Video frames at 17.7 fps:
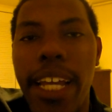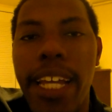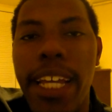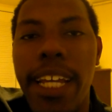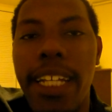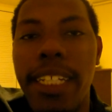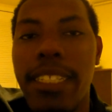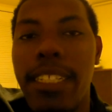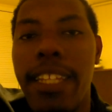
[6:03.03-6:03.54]

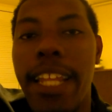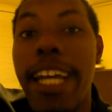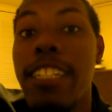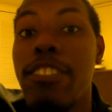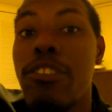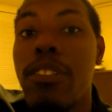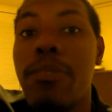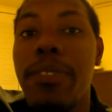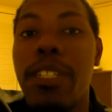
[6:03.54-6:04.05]
And
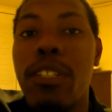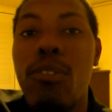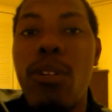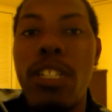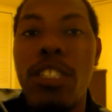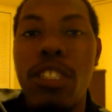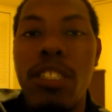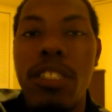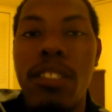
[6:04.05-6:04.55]
that trivia
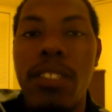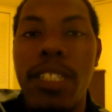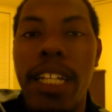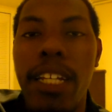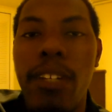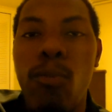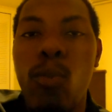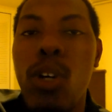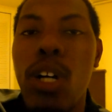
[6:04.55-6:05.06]
question
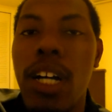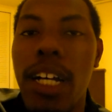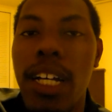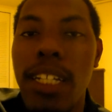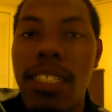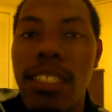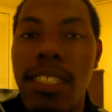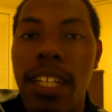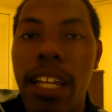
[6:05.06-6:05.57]

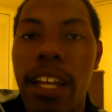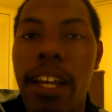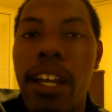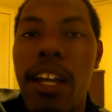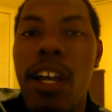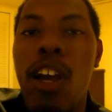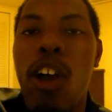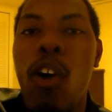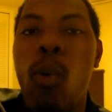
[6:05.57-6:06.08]
was,
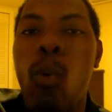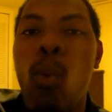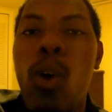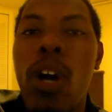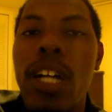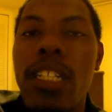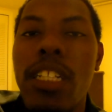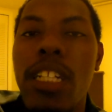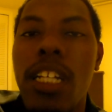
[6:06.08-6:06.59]

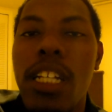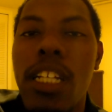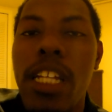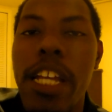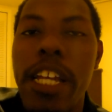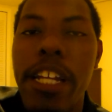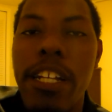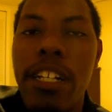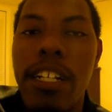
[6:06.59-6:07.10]
what
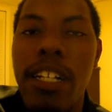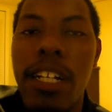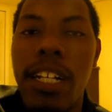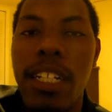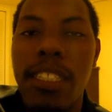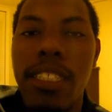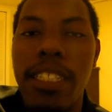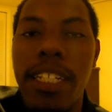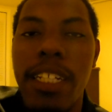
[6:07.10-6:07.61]
year
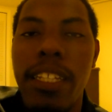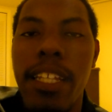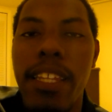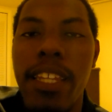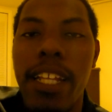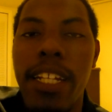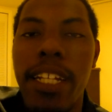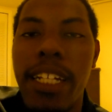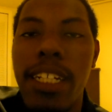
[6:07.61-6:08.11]
did
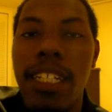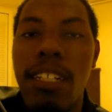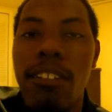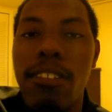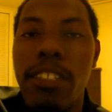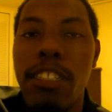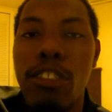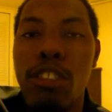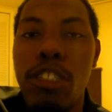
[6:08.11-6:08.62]
the
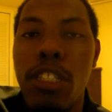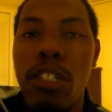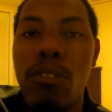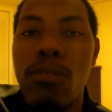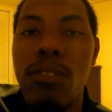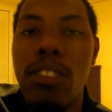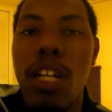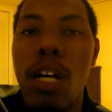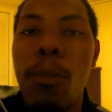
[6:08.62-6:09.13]
Nickelodeon
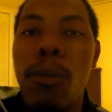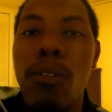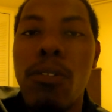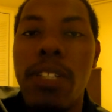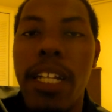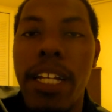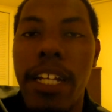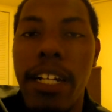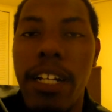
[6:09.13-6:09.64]
show Double
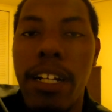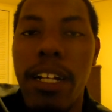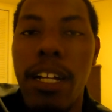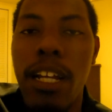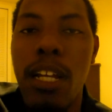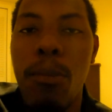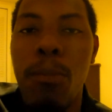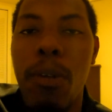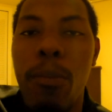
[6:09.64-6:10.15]
Dare
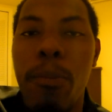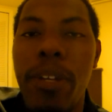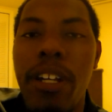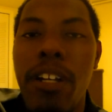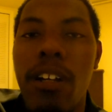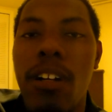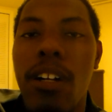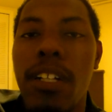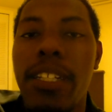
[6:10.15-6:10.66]

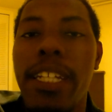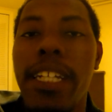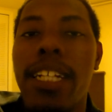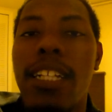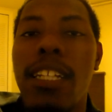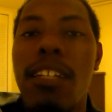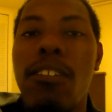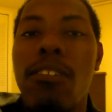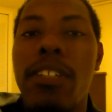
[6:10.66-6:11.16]
premiere on
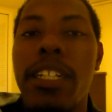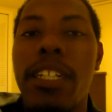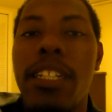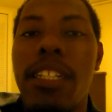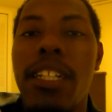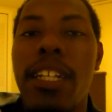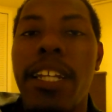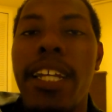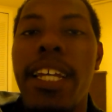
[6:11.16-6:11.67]

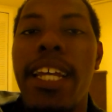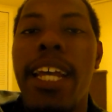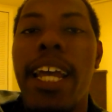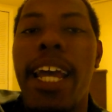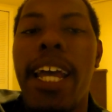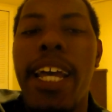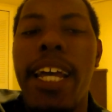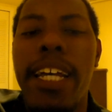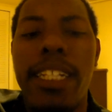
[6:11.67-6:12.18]
Nickelodeon?
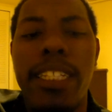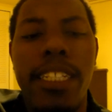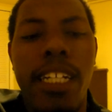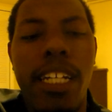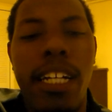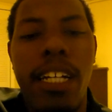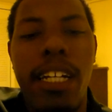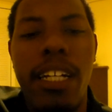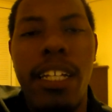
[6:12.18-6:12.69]
And
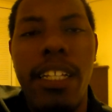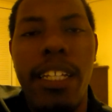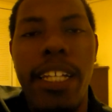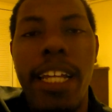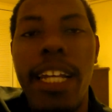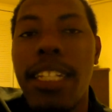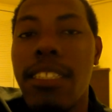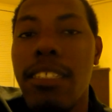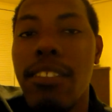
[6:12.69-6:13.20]

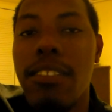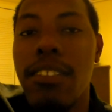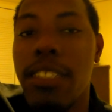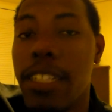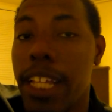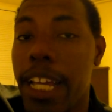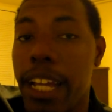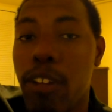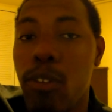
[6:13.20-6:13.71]
the answer
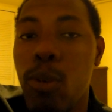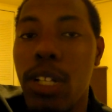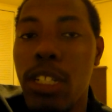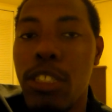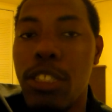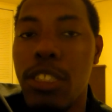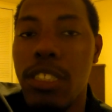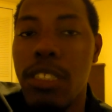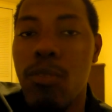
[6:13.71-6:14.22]
to that
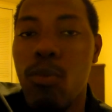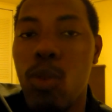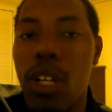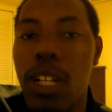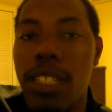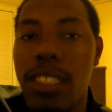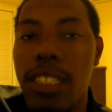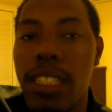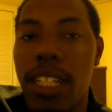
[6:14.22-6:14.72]
question
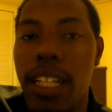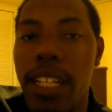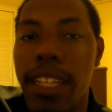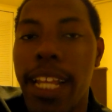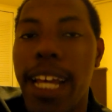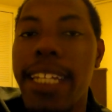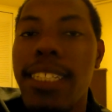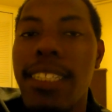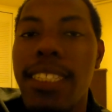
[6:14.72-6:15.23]
was
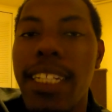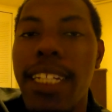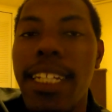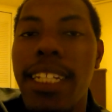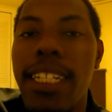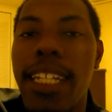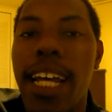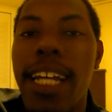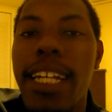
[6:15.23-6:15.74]

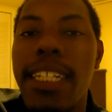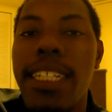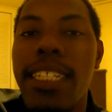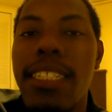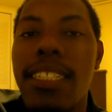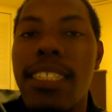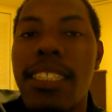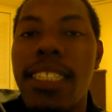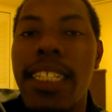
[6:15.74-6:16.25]

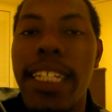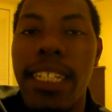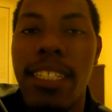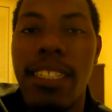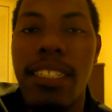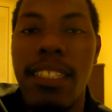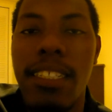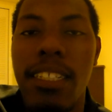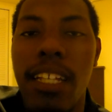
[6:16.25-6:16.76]

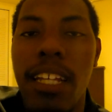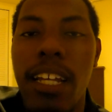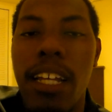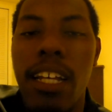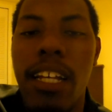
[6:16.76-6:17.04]
1996.